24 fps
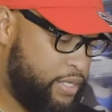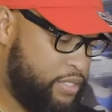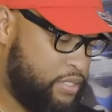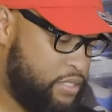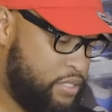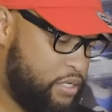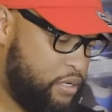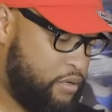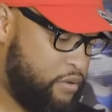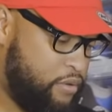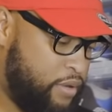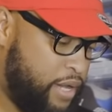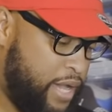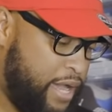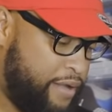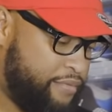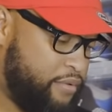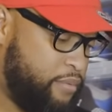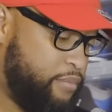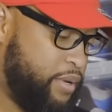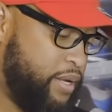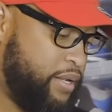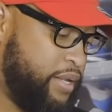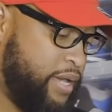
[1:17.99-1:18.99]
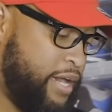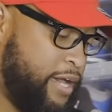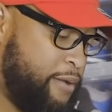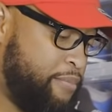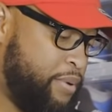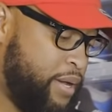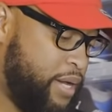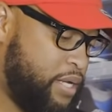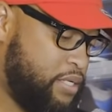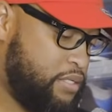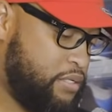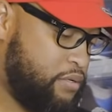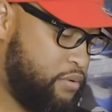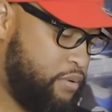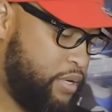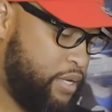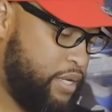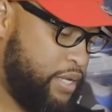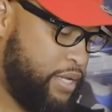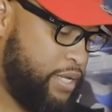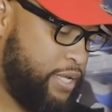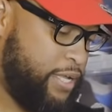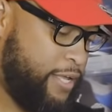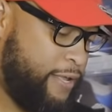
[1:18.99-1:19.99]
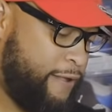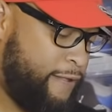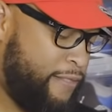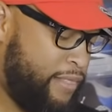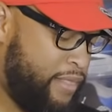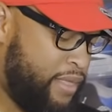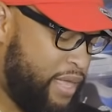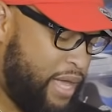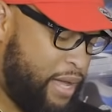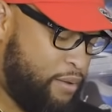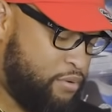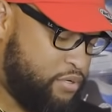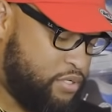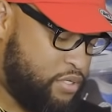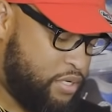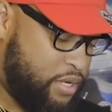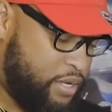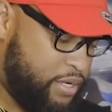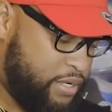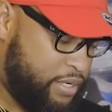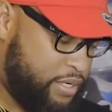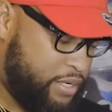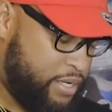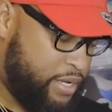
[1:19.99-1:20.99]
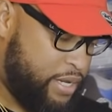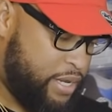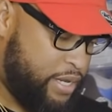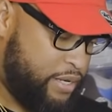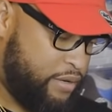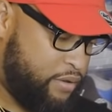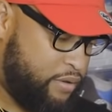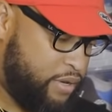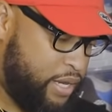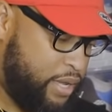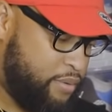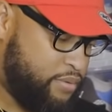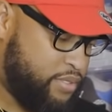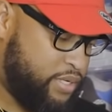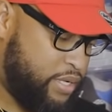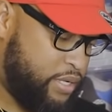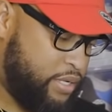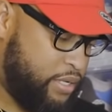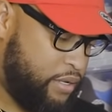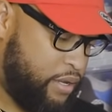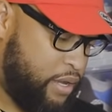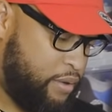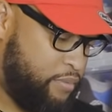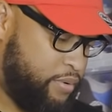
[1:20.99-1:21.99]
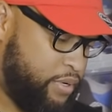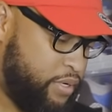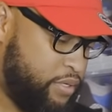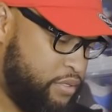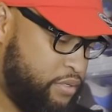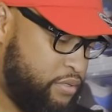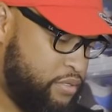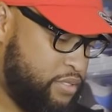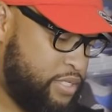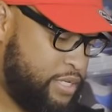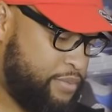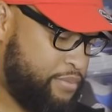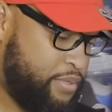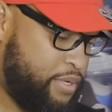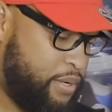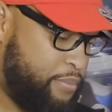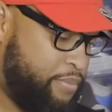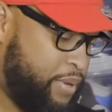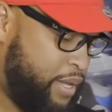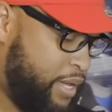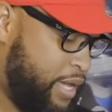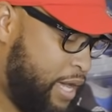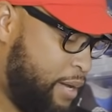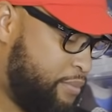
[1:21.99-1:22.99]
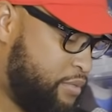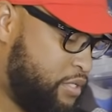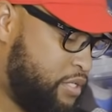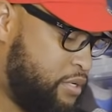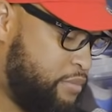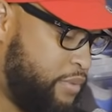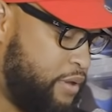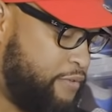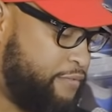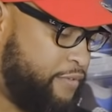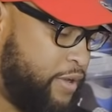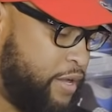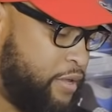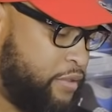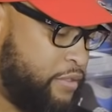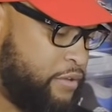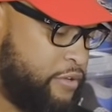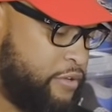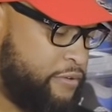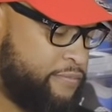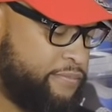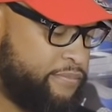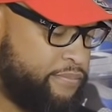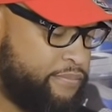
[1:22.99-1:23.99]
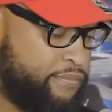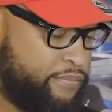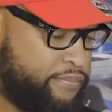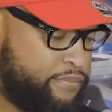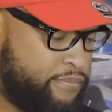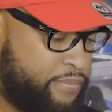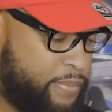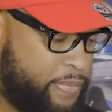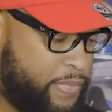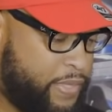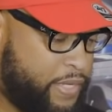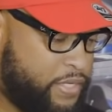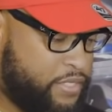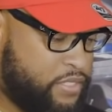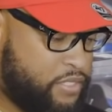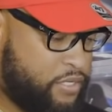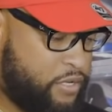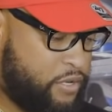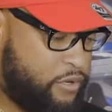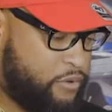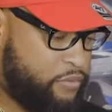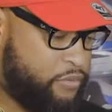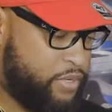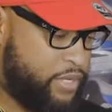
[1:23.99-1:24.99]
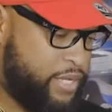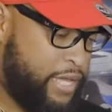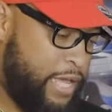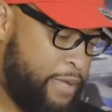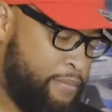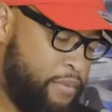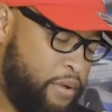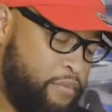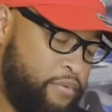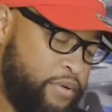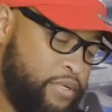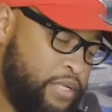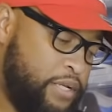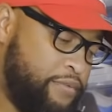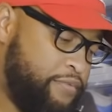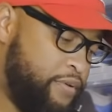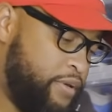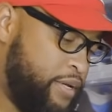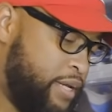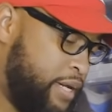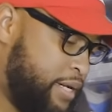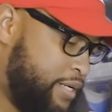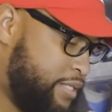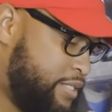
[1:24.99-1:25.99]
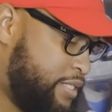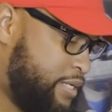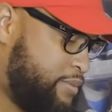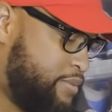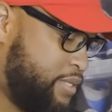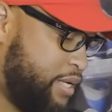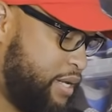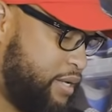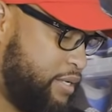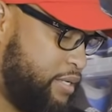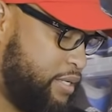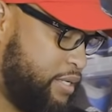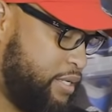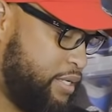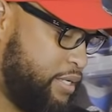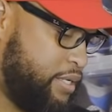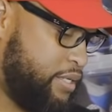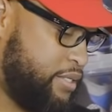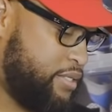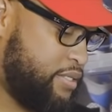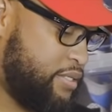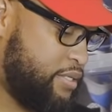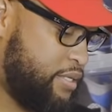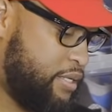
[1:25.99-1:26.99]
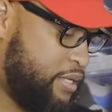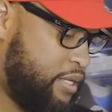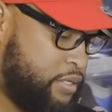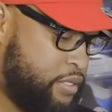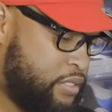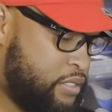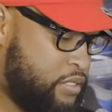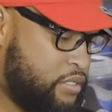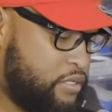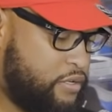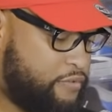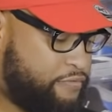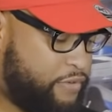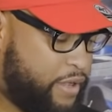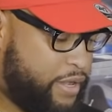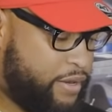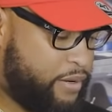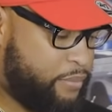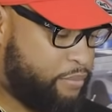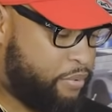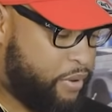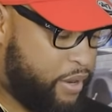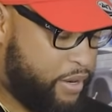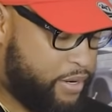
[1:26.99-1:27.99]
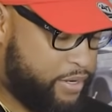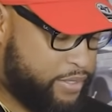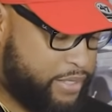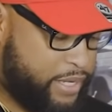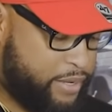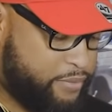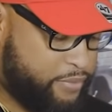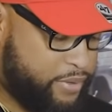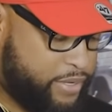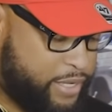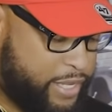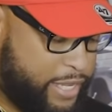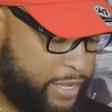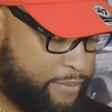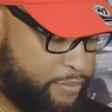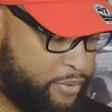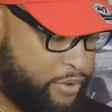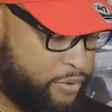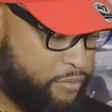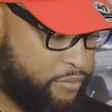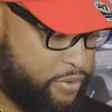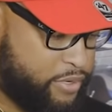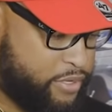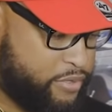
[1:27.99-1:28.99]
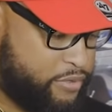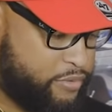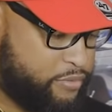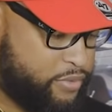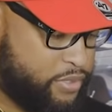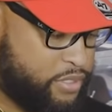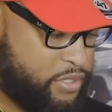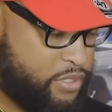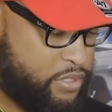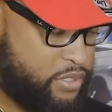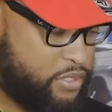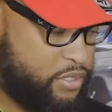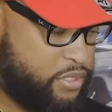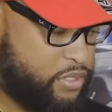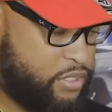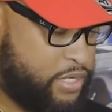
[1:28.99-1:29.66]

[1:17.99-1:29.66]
And so after my dad passed away, I was talking to Connor and I was like, yo, I wanna do something to pay homage to my father. And so we came up with different concepts, ideas. This is the final product that we came up with, which is the